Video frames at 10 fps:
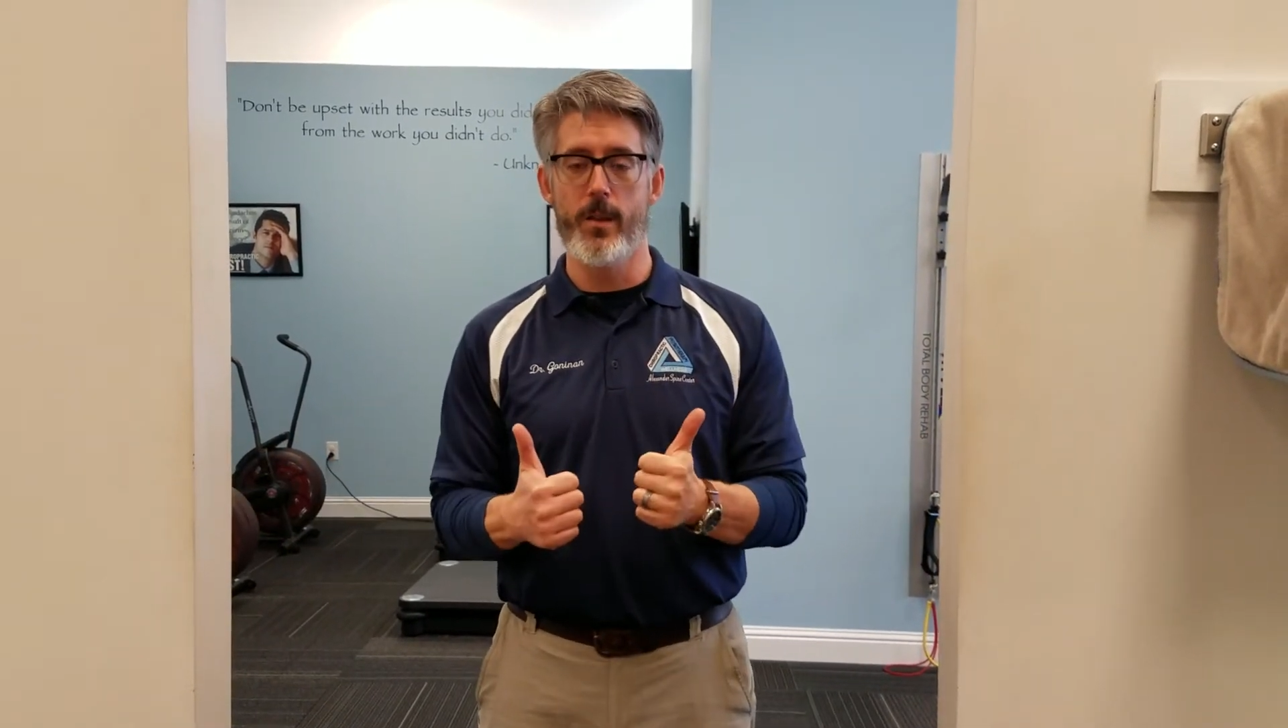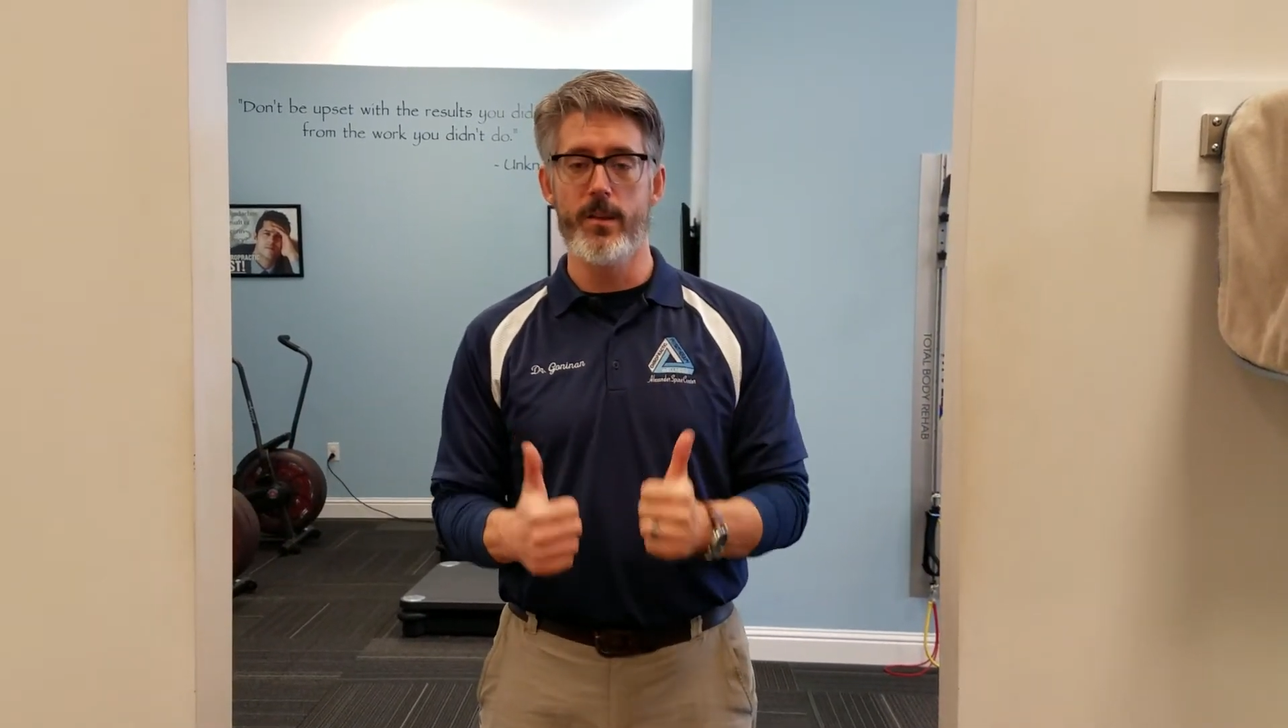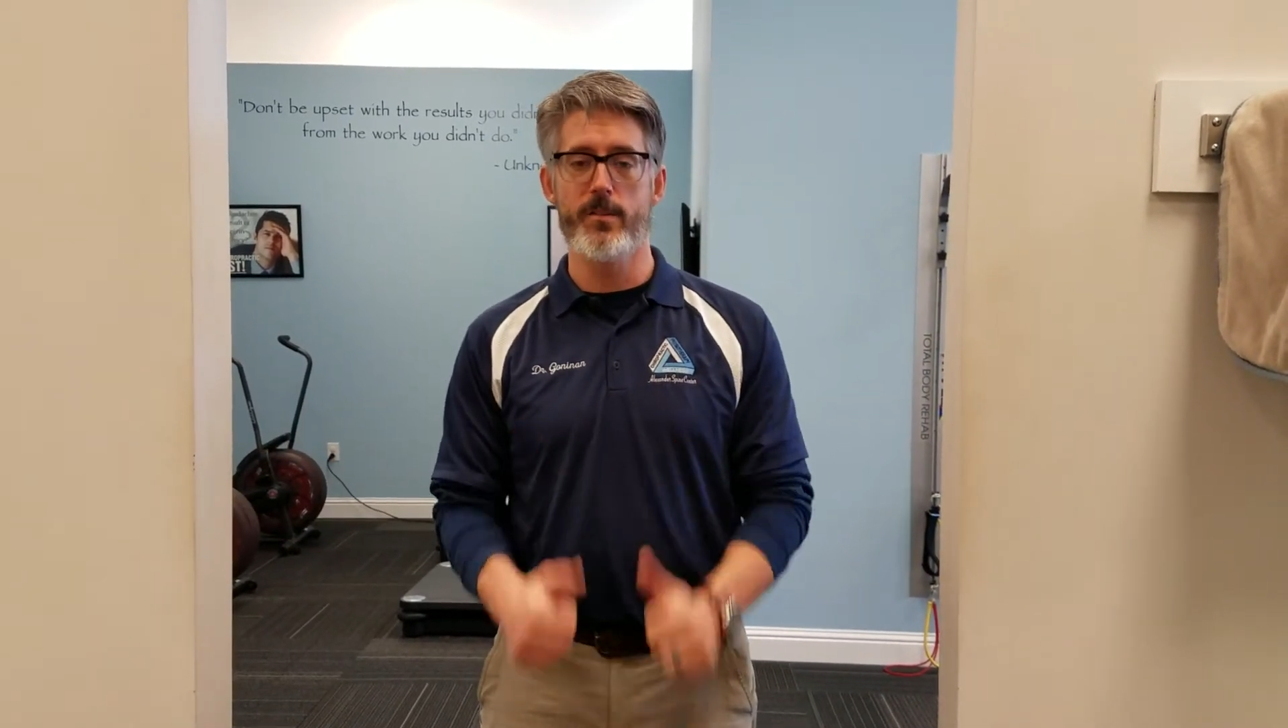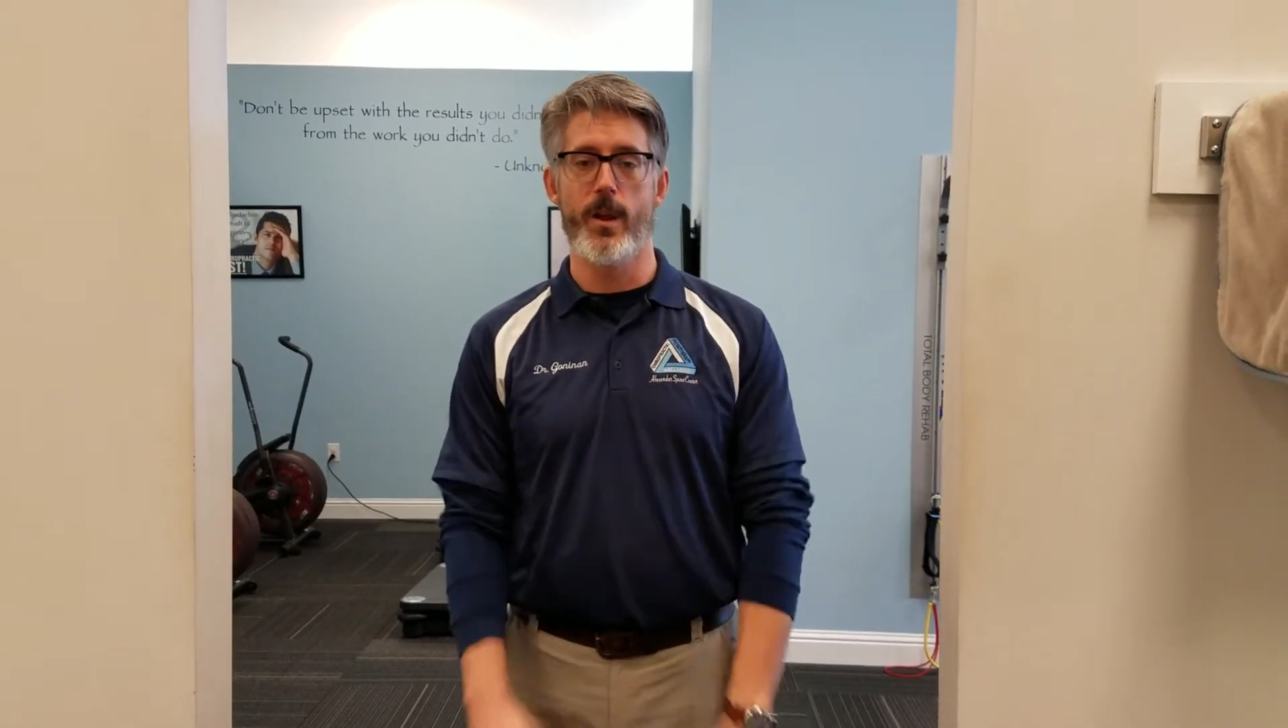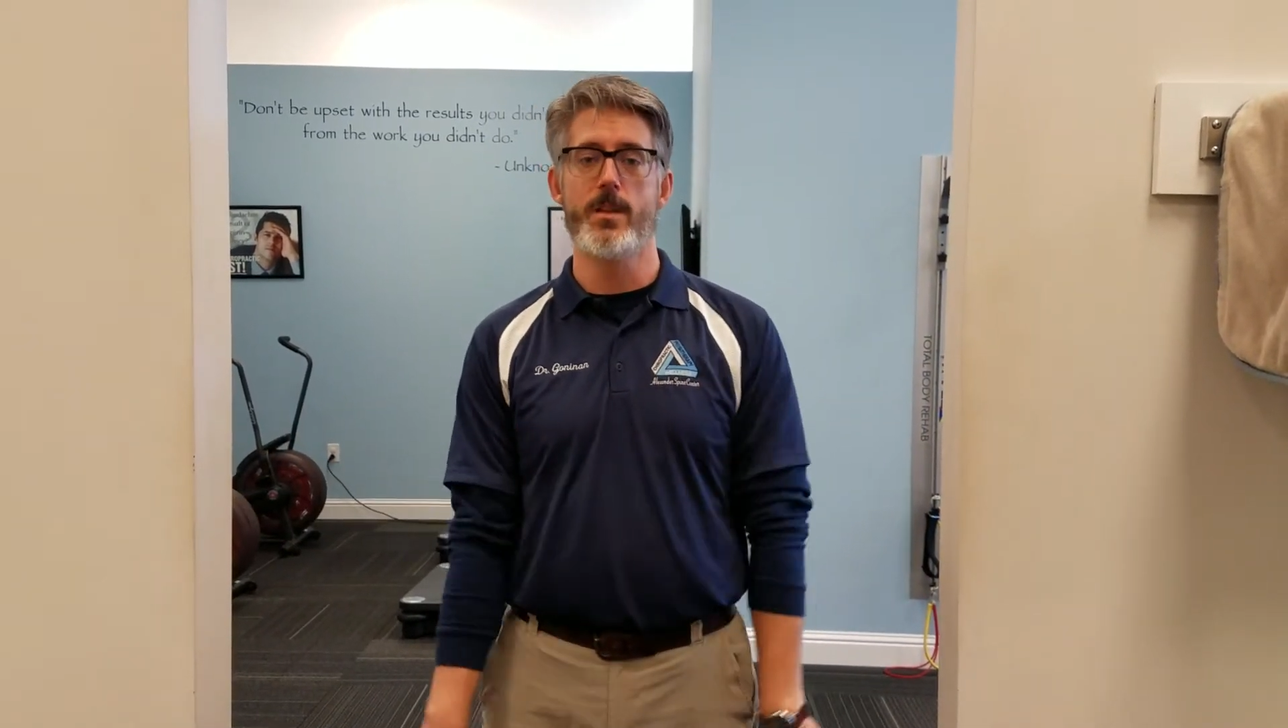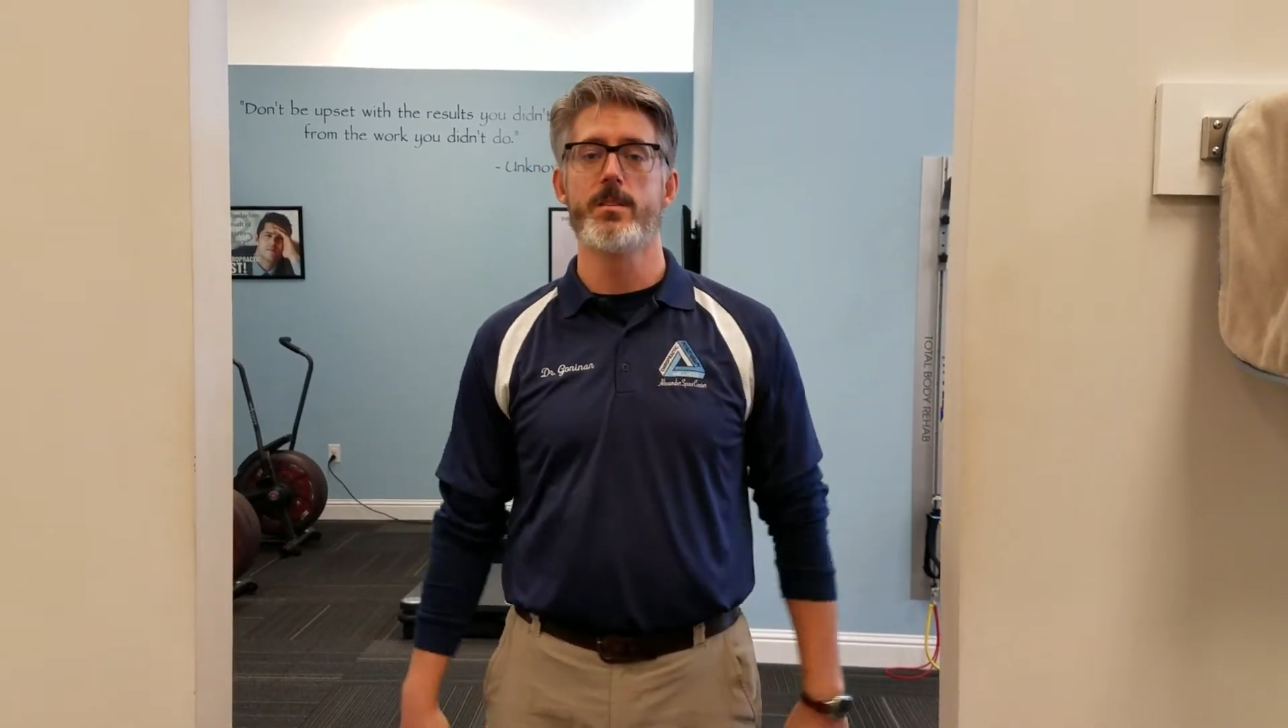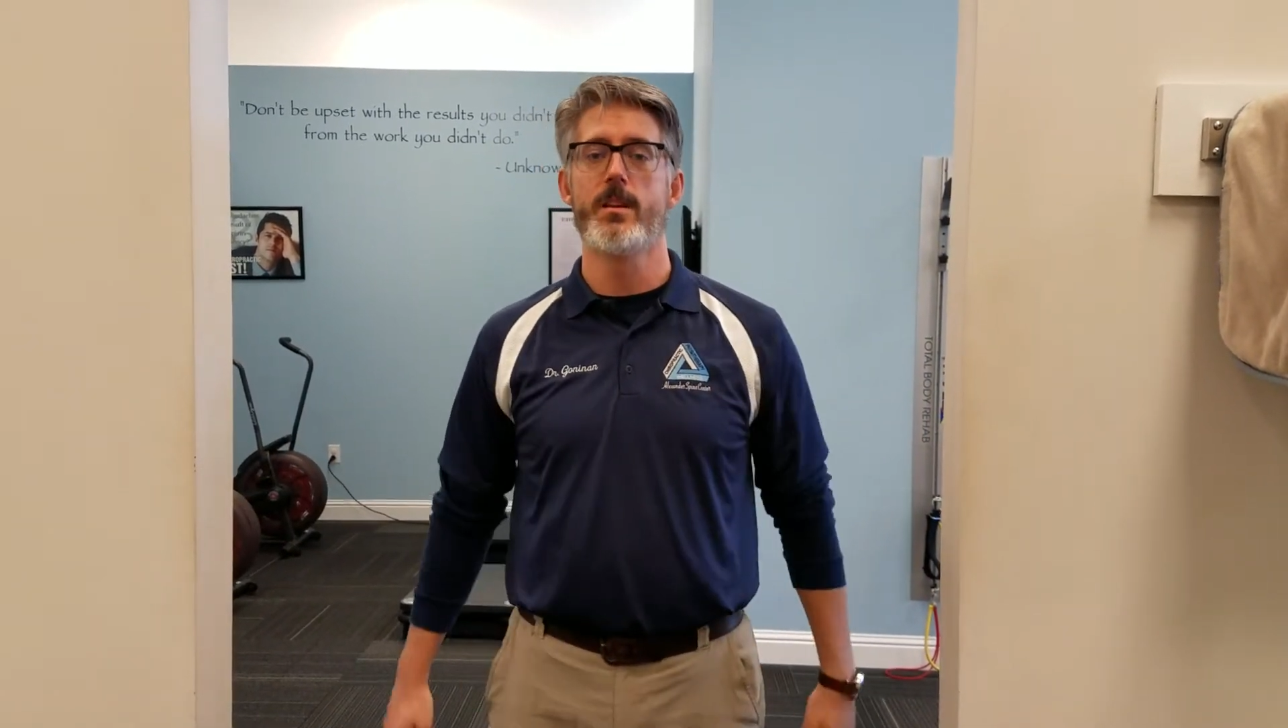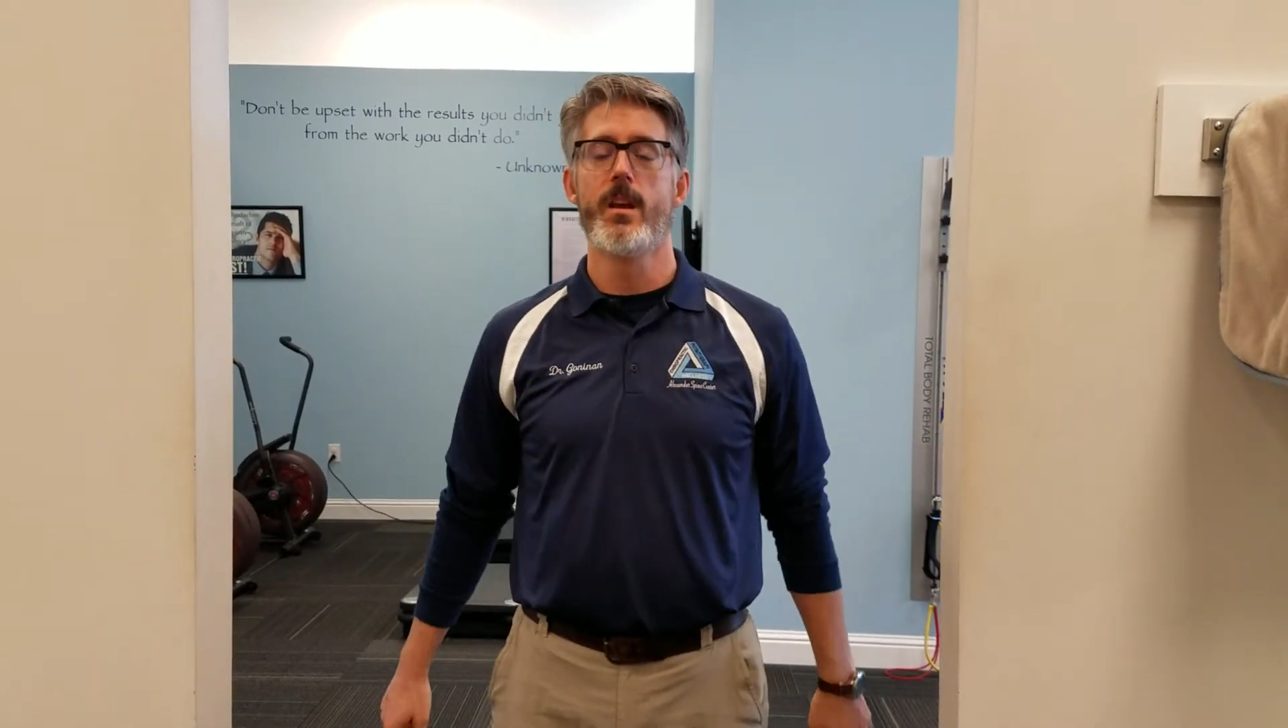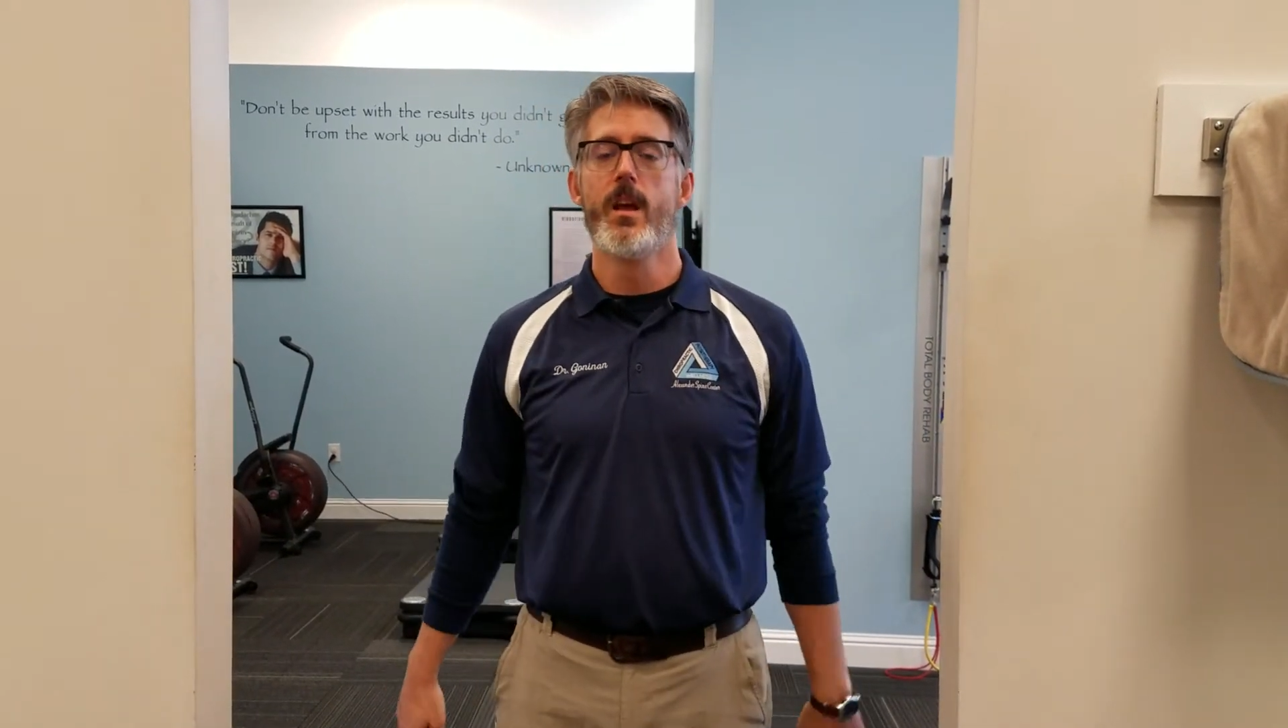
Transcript: this stretch.